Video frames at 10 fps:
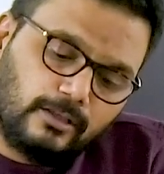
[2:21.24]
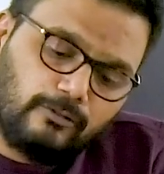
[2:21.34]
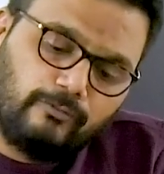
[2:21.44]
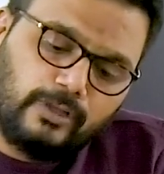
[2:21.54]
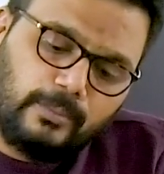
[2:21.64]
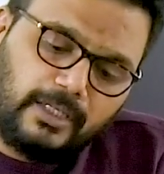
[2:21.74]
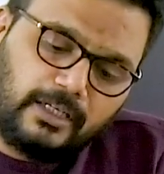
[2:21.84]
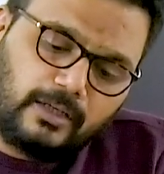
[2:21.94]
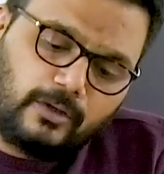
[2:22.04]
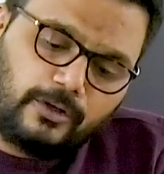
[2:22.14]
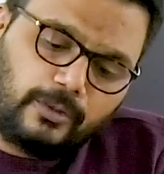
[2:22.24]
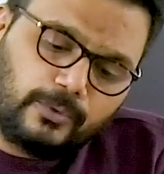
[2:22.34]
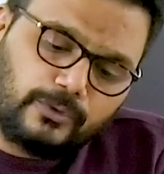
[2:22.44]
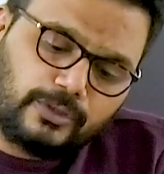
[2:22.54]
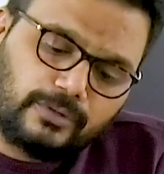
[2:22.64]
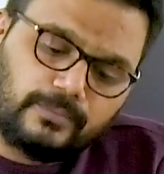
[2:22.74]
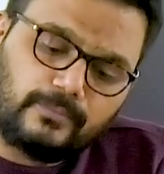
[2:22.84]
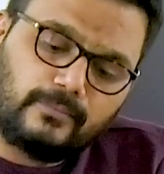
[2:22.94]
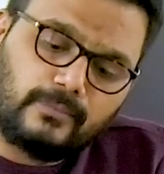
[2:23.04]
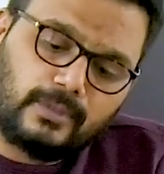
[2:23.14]
will make a contribution,
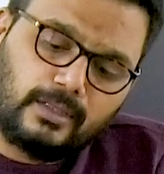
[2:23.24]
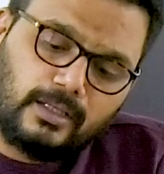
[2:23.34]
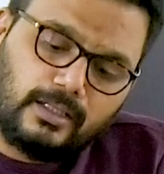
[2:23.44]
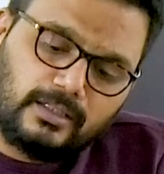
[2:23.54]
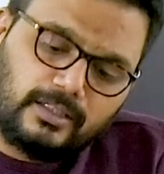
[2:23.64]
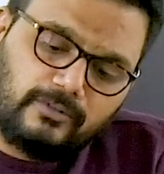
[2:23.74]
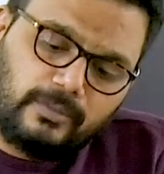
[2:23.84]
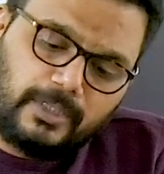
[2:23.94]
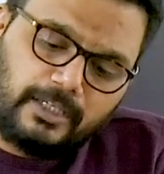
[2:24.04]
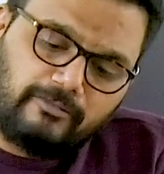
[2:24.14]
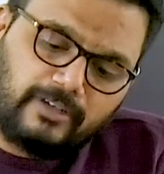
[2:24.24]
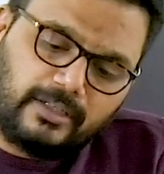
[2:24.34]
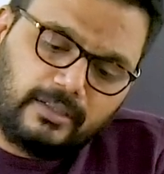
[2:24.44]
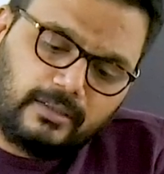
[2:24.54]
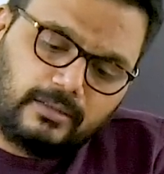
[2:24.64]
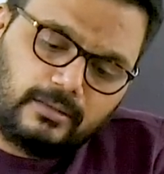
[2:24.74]
they will make a fund